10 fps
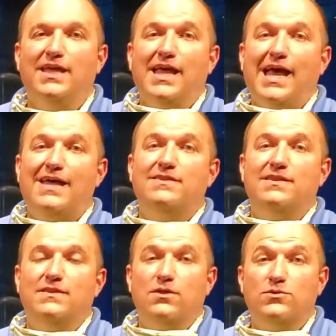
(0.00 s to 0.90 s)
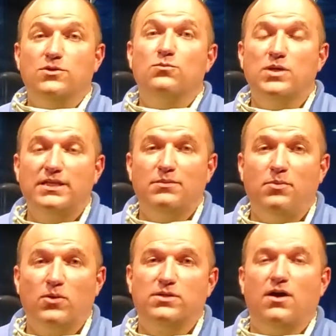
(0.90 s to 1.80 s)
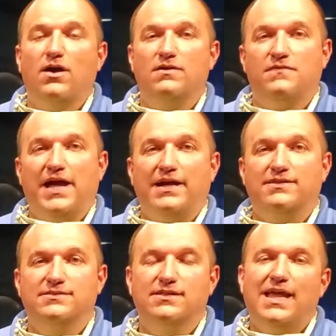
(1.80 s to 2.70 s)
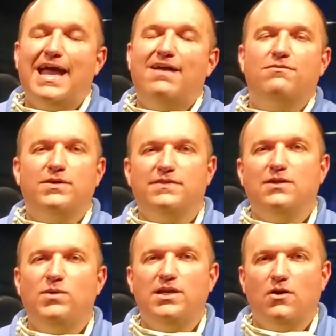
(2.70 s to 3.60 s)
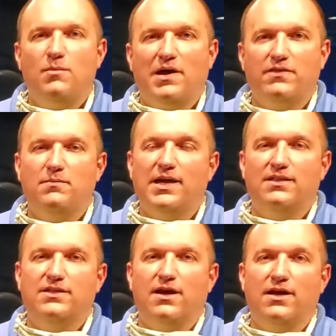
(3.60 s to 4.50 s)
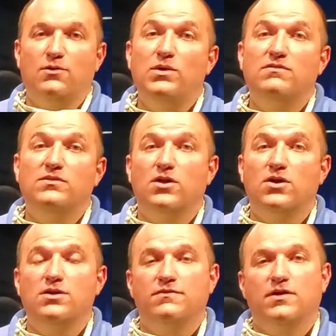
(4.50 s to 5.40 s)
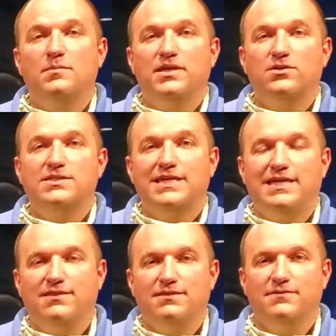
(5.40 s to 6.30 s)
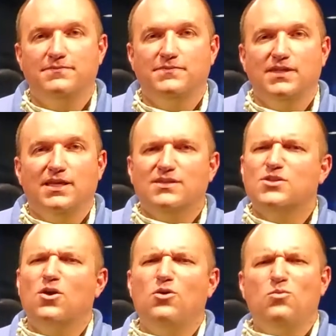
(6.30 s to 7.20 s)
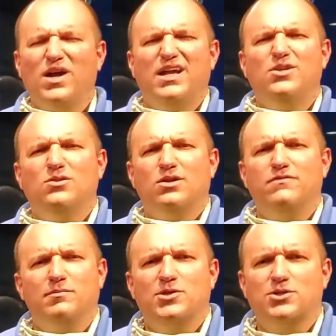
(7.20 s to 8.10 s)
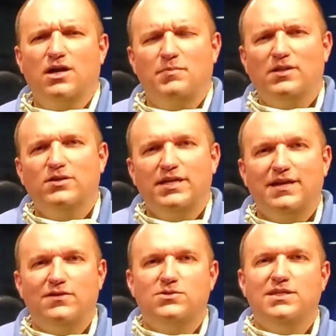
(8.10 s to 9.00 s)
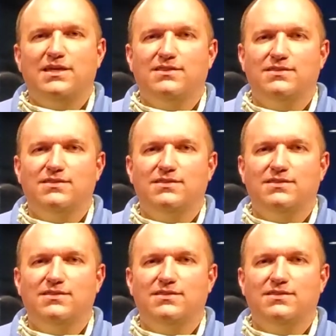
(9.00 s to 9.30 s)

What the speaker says: And those are really important artifacts. Everything we know about the Megalodon, we've learned from their teeth. So what can you learn from a shark by looking at their teeth?